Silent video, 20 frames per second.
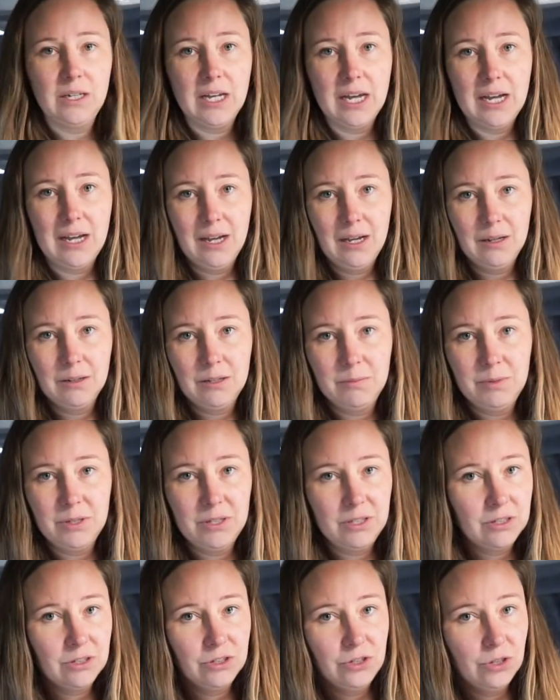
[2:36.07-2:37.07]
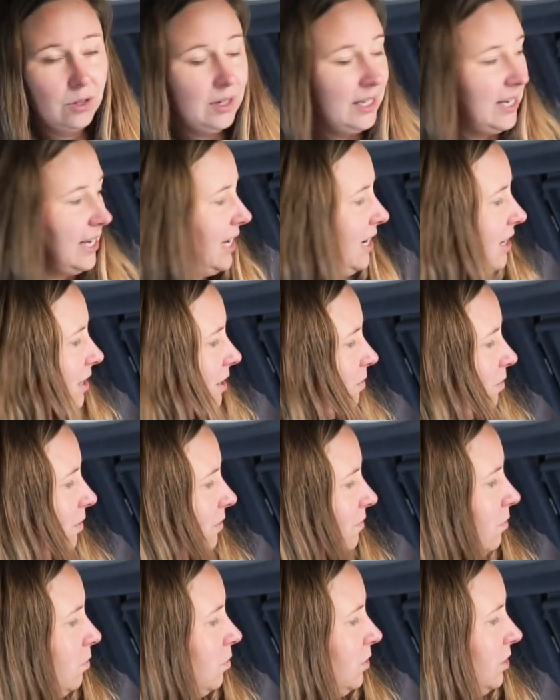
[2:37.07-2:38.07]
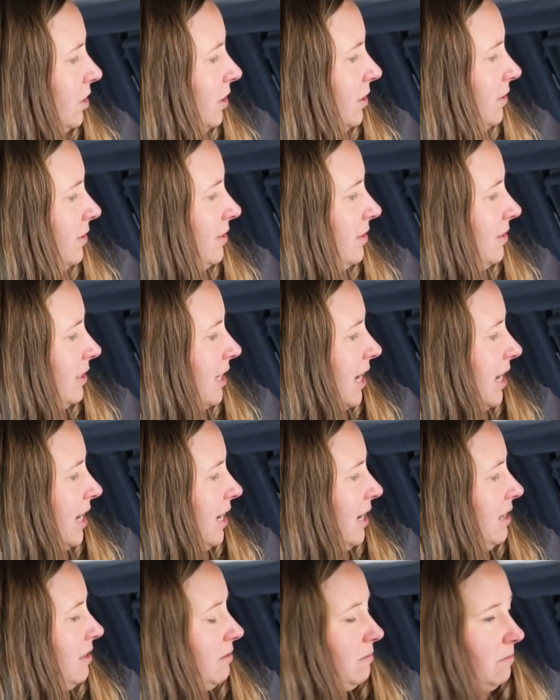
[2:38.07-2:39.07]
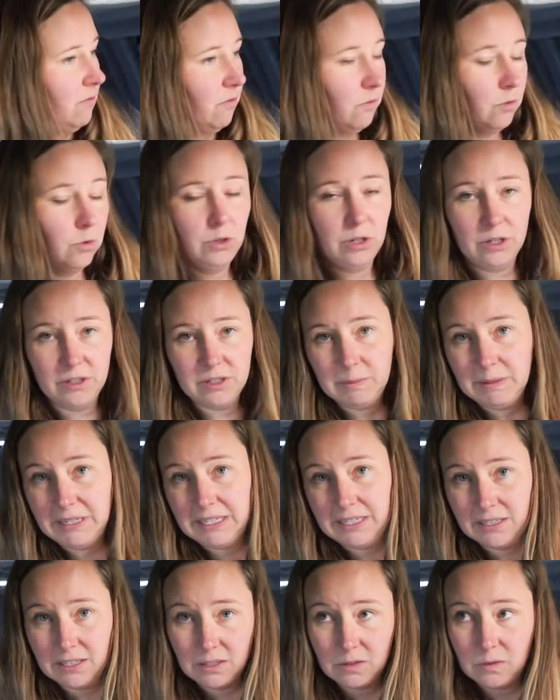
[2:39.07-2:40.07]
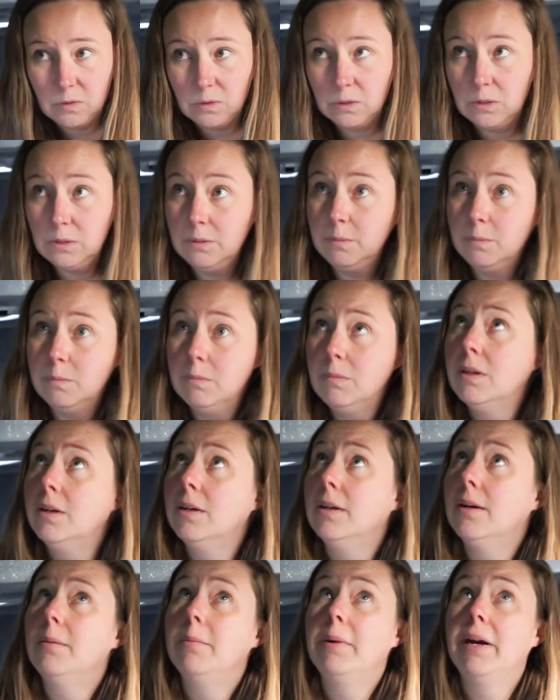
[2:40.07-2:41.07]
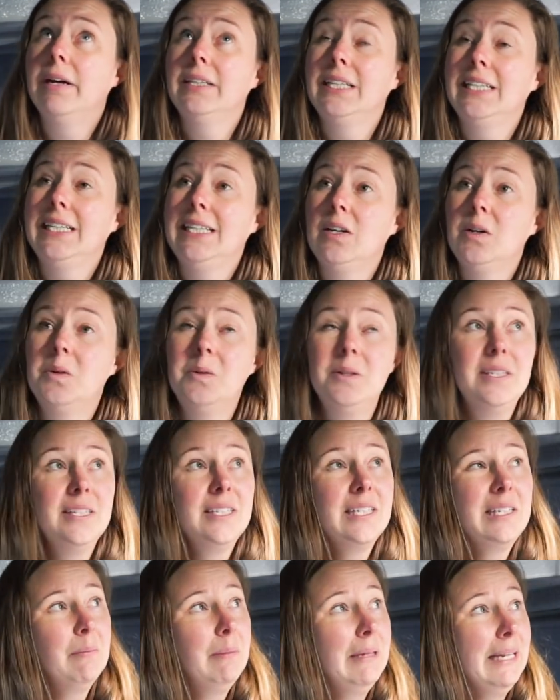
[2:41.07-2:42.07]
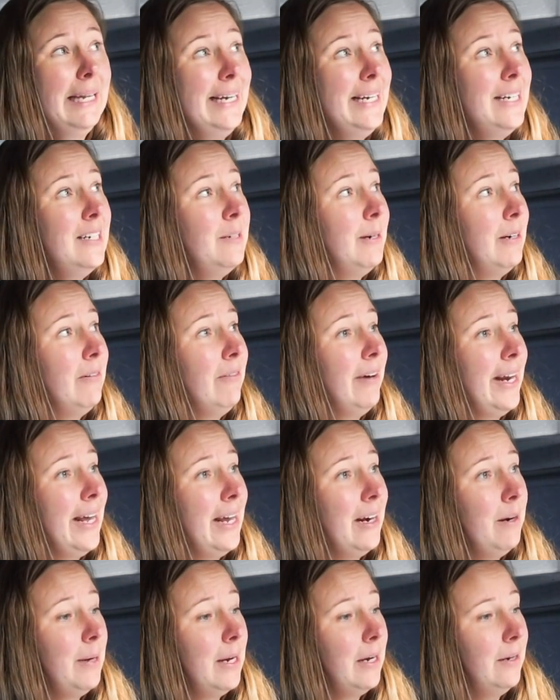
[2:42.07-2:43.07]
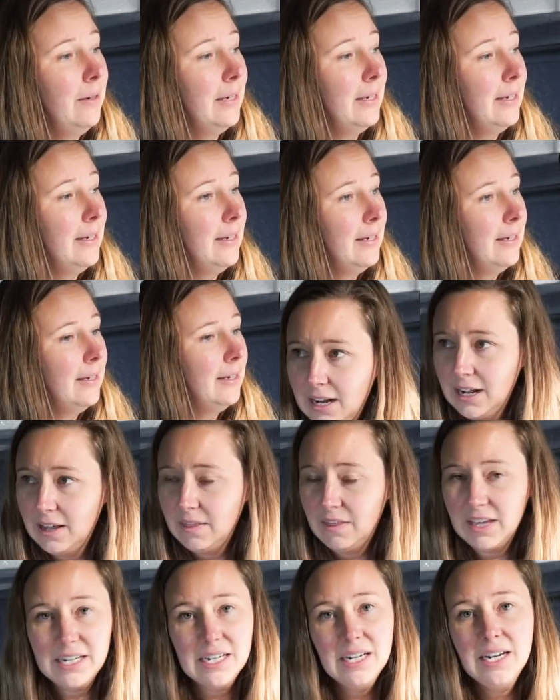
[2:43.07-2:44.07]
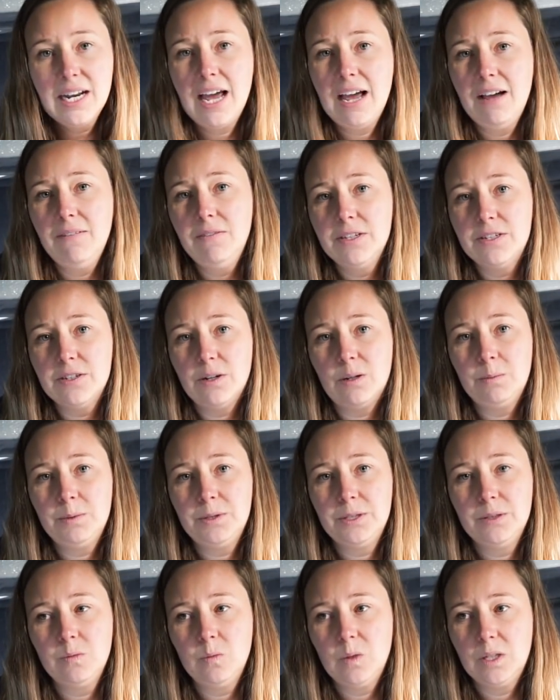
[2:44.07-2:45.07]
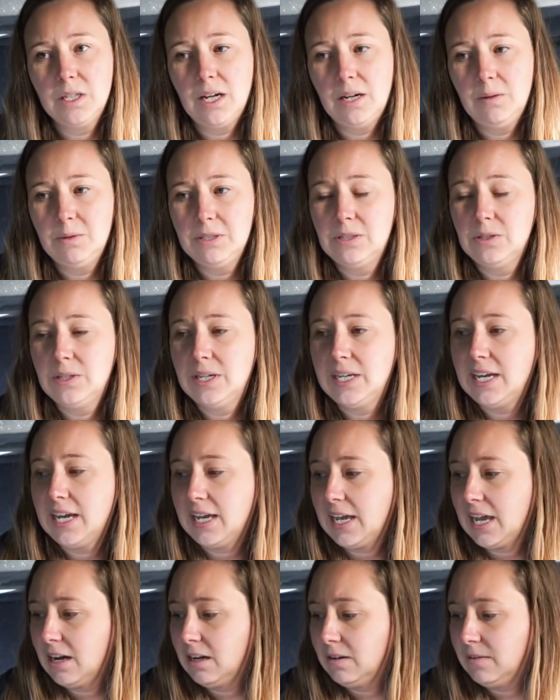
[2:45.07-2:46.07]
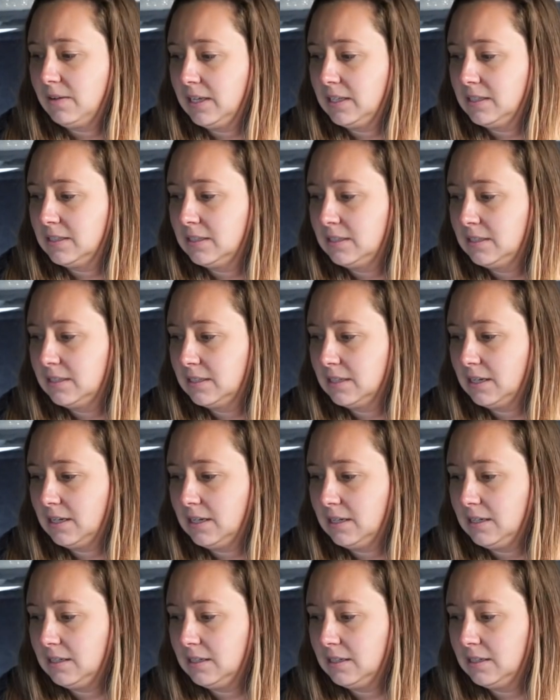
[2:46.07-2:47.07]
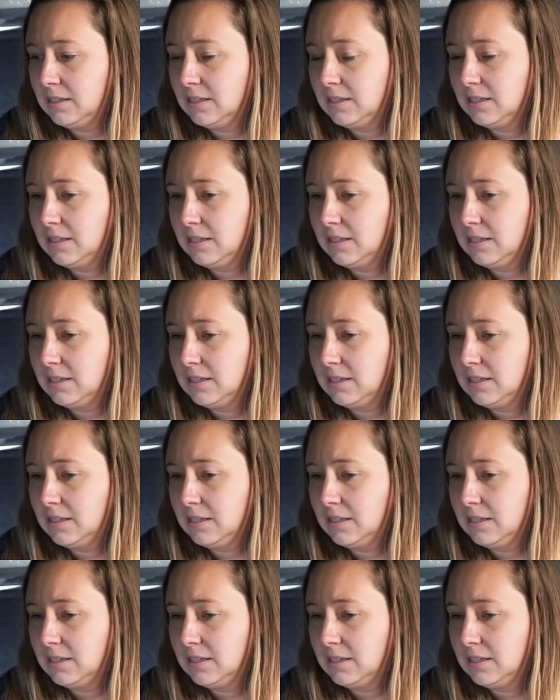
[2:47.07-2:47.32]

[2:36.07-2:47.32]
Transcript: computer controller here with 4 dots, and 4 dots means it's full. Apparently no one's complained about running out of power. They didn't have this option when I was looking at caravans, and